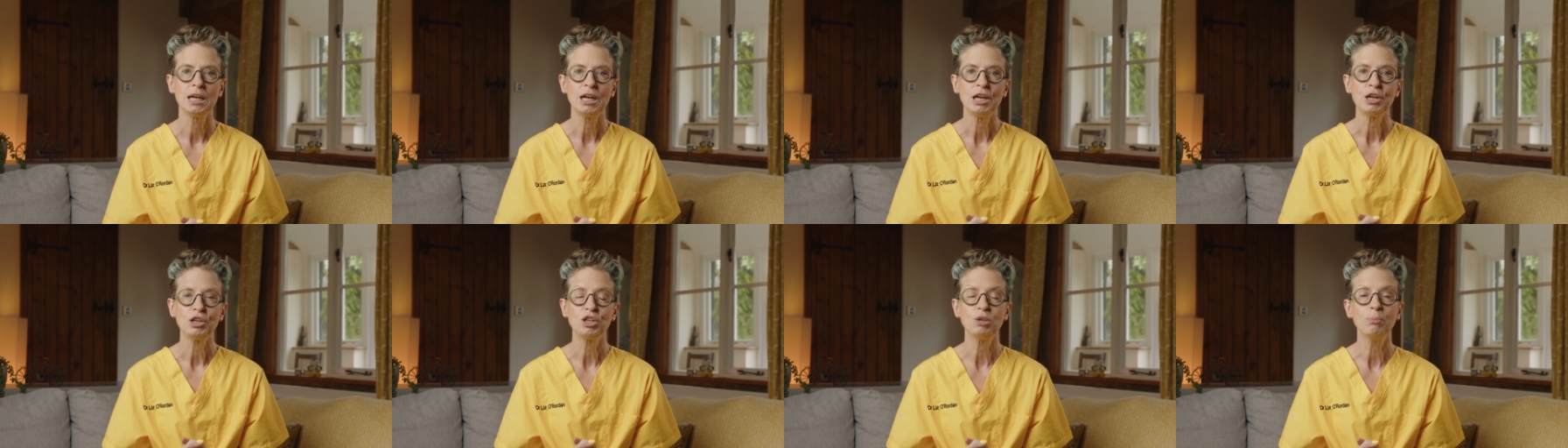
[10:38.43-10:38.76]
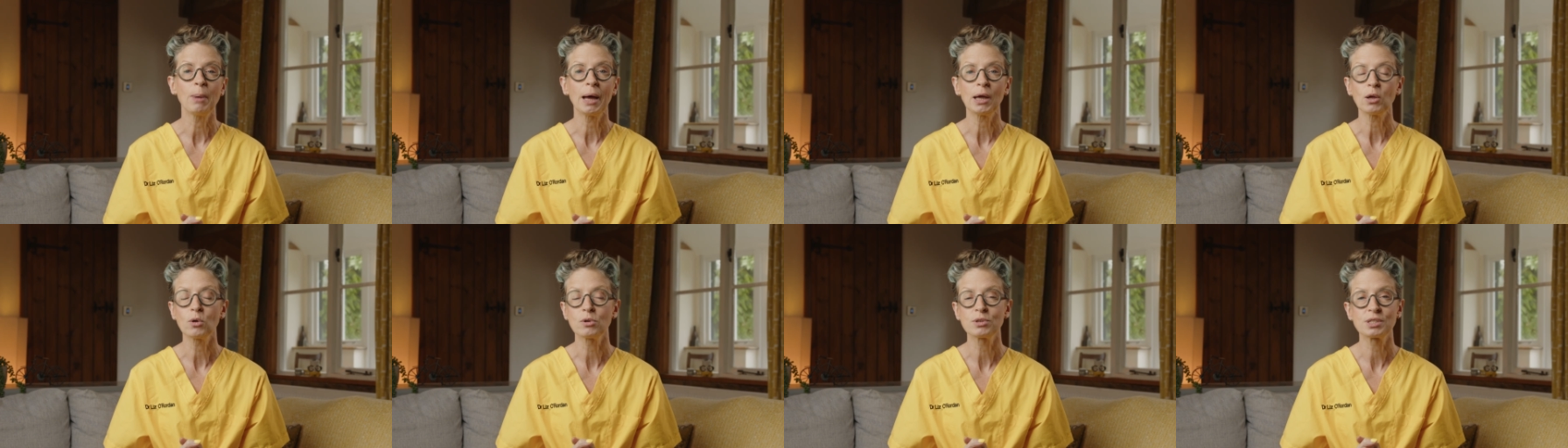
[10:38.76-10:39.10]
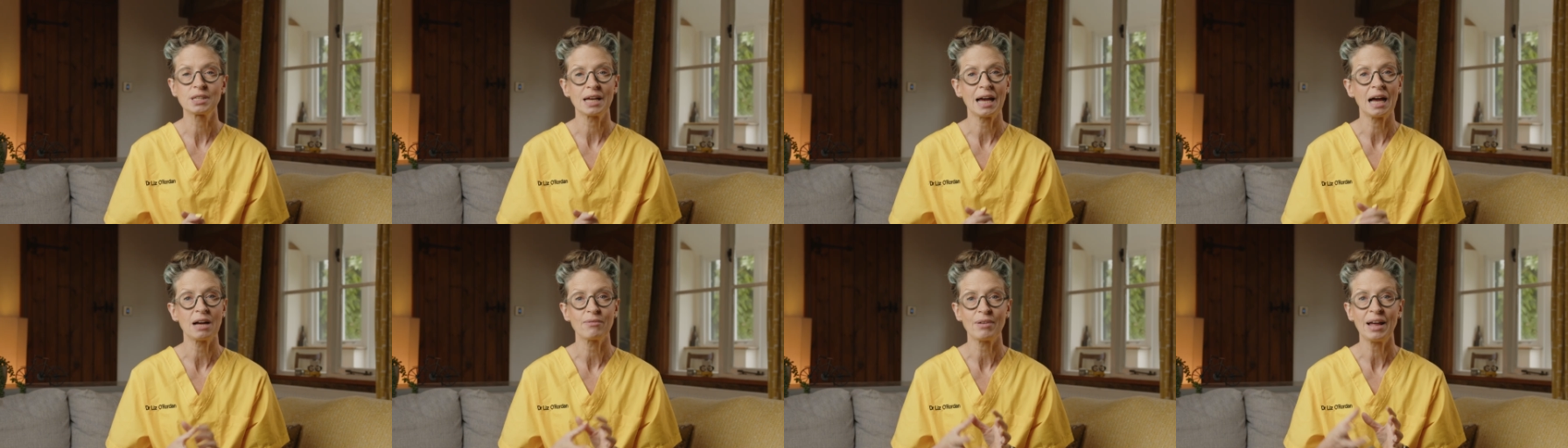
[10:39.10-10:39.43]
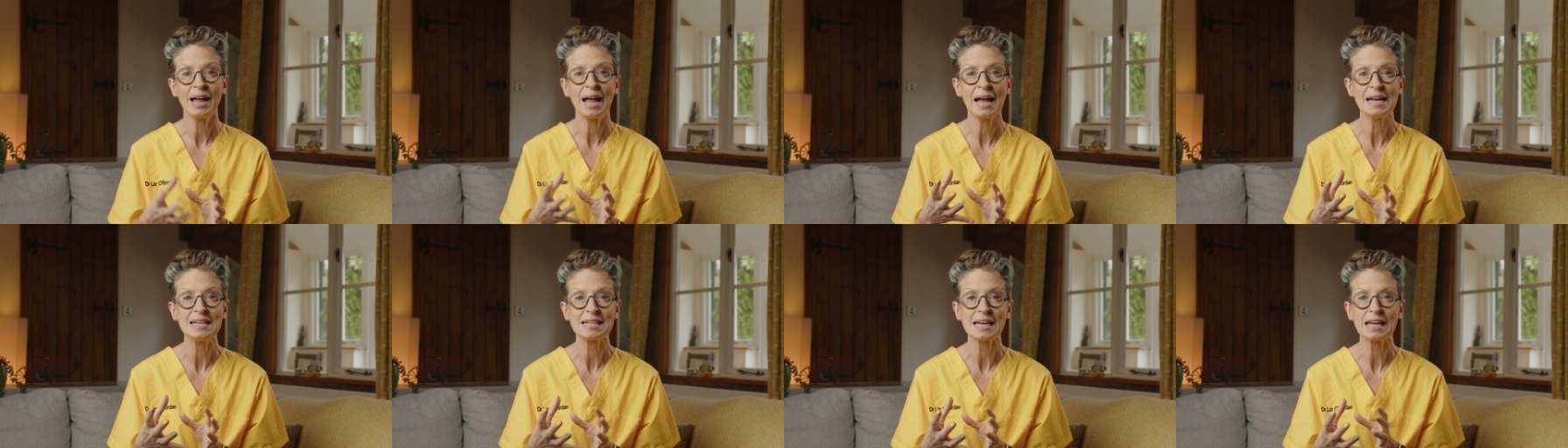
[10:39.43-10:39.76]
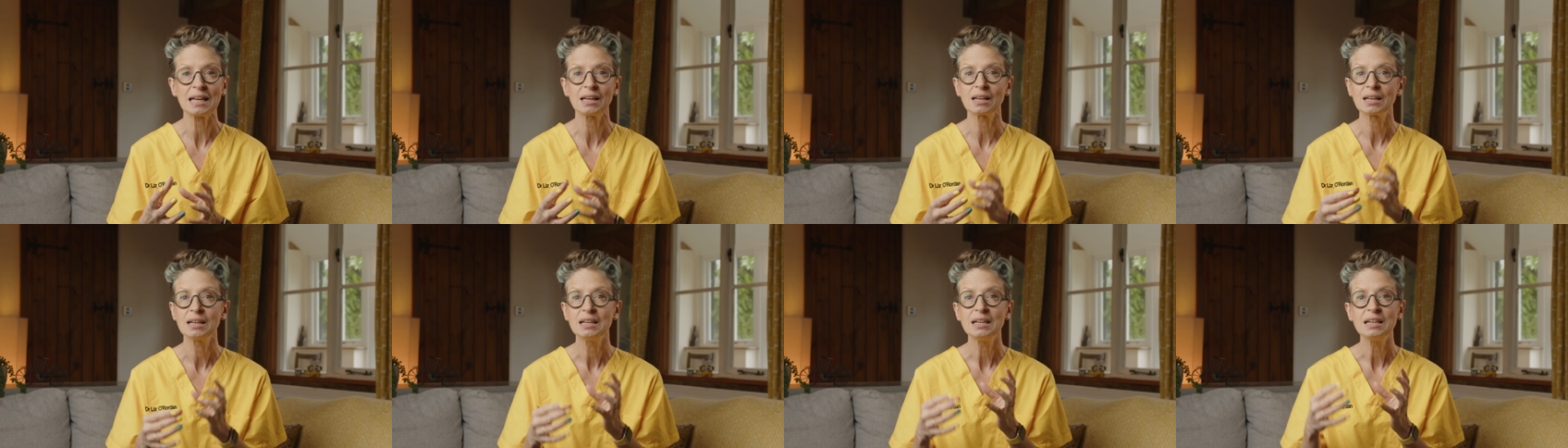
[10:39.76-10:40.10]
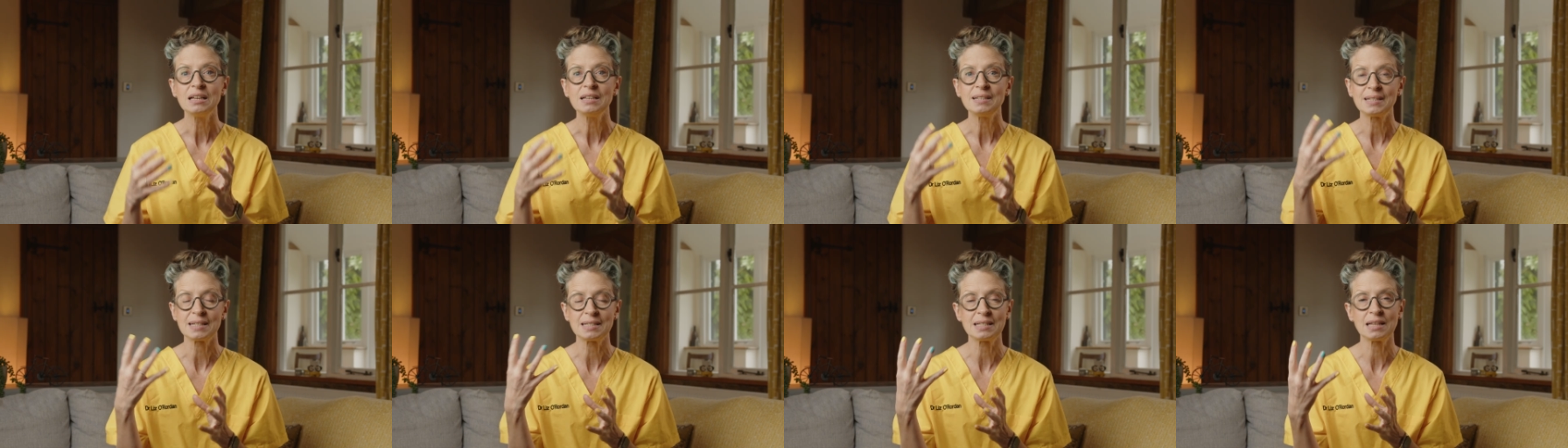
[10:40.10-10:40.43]
You might also have a headache,
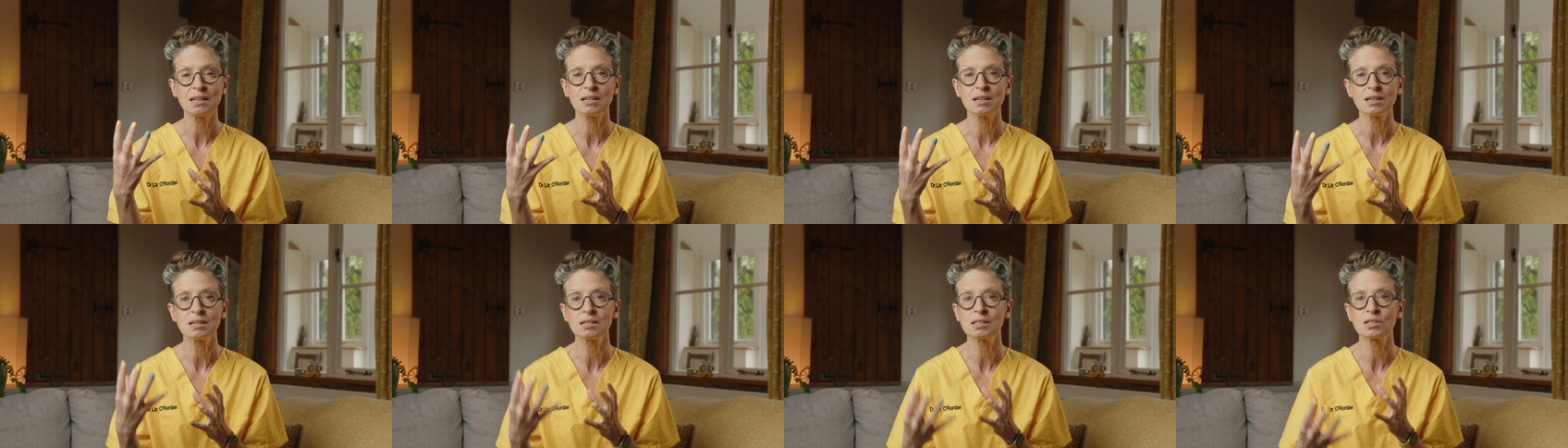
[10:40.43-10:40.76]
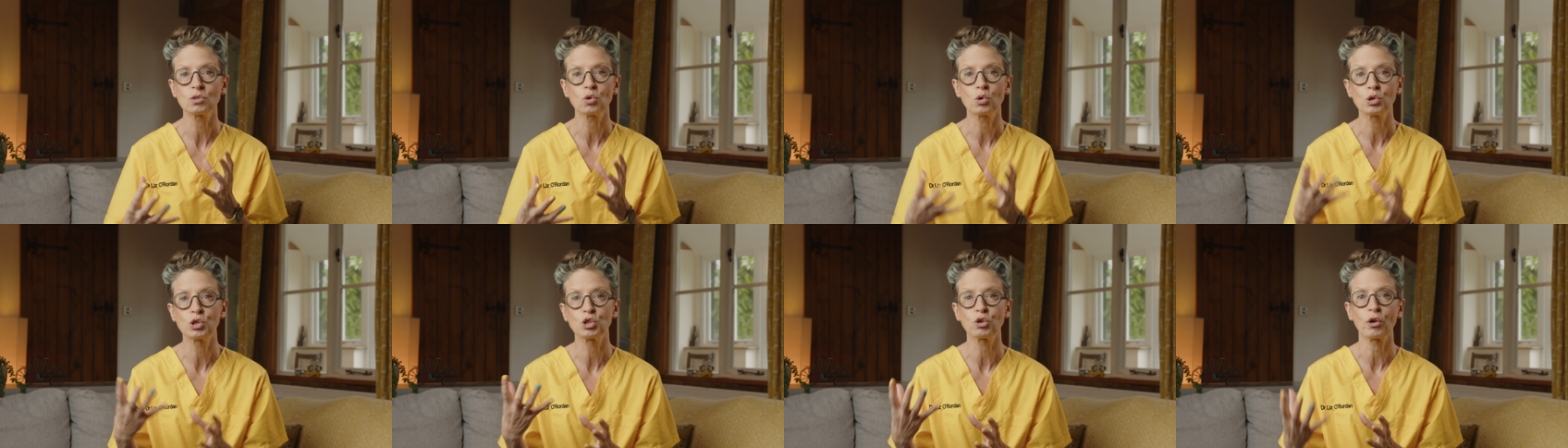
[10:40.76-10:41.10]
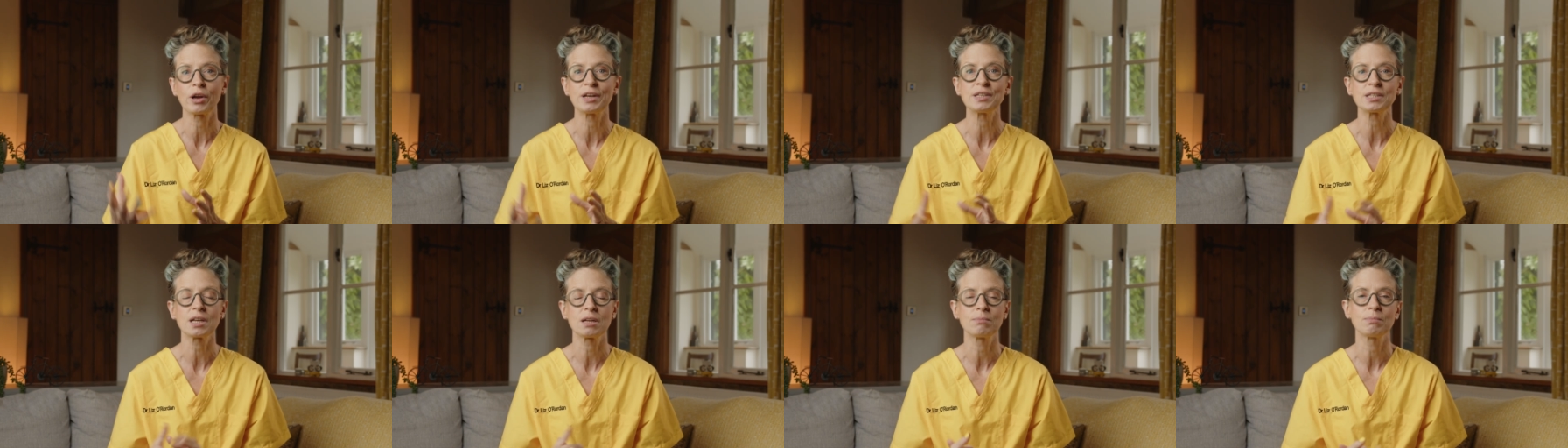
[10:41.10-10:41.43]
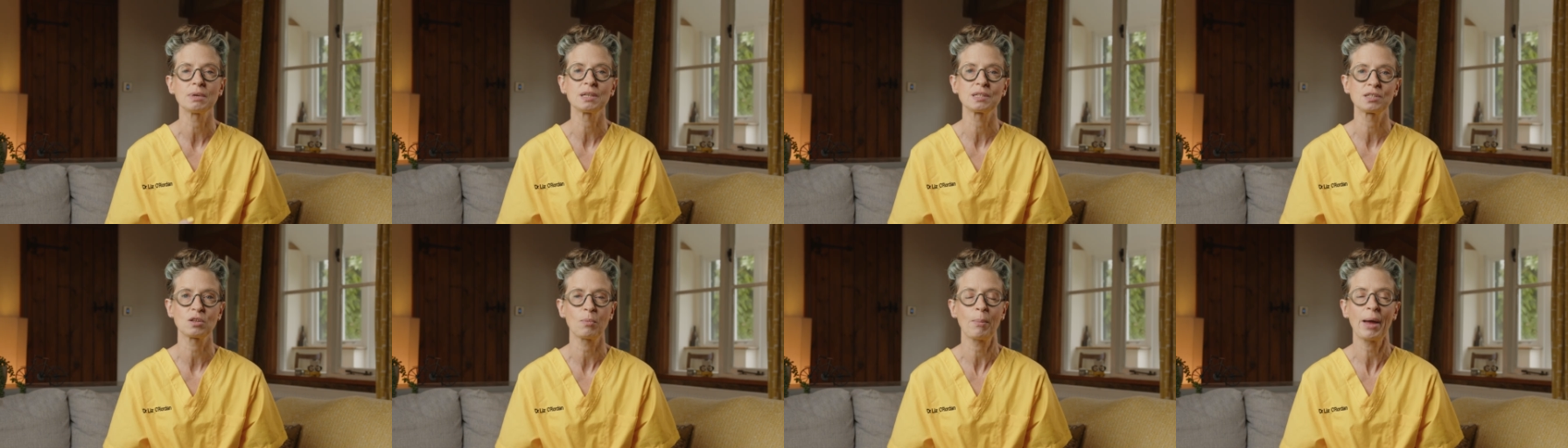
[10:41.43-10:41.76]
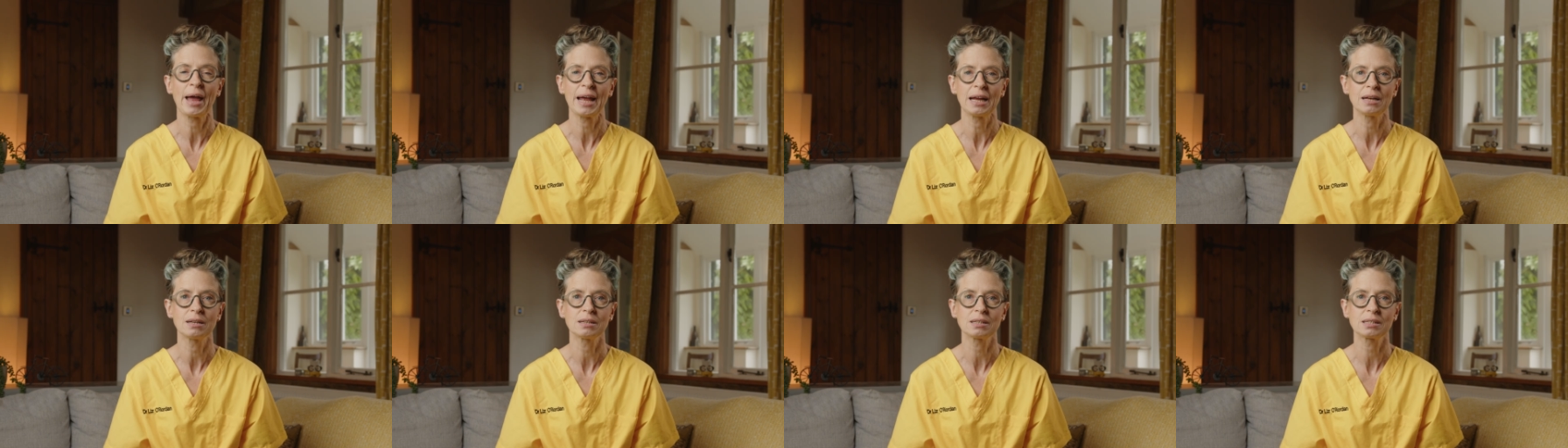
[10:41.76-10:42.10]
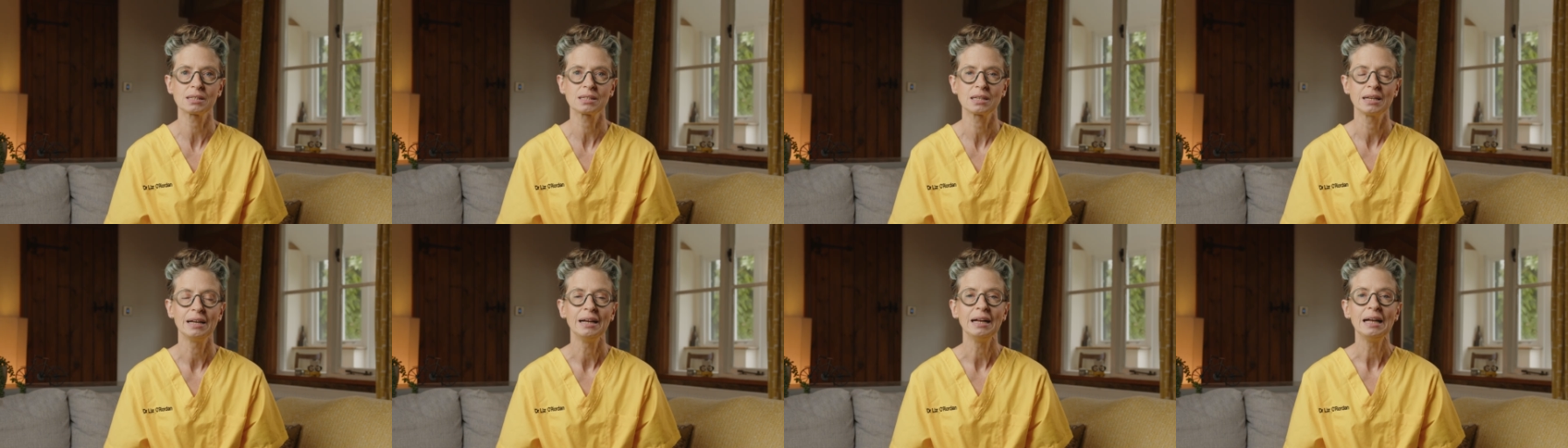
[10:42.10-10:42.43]
dizziness or joint and muscle
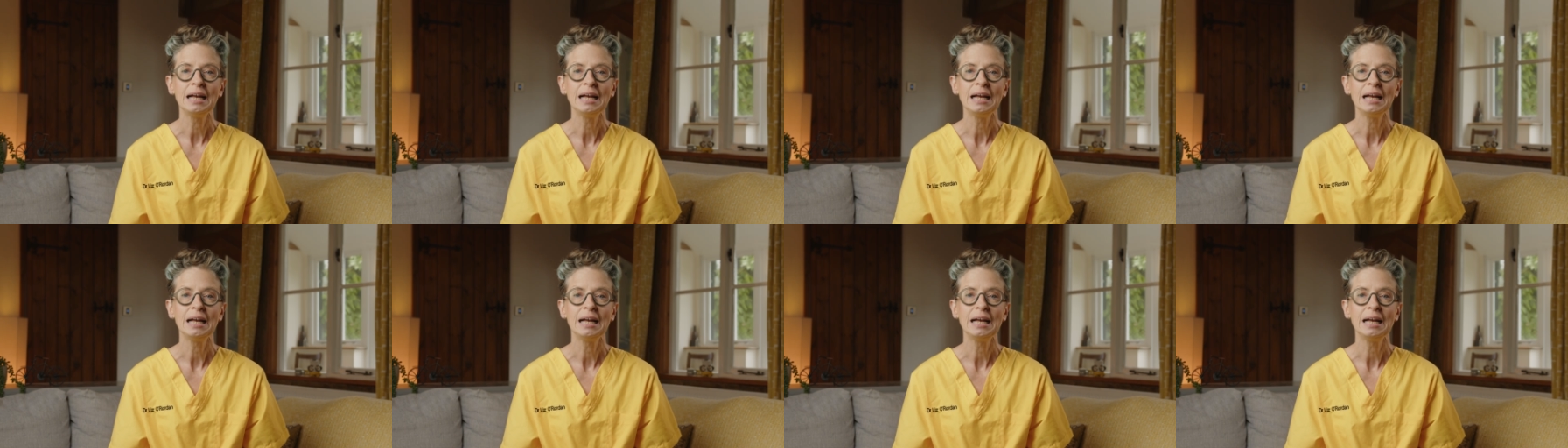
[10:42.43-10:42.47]
pains.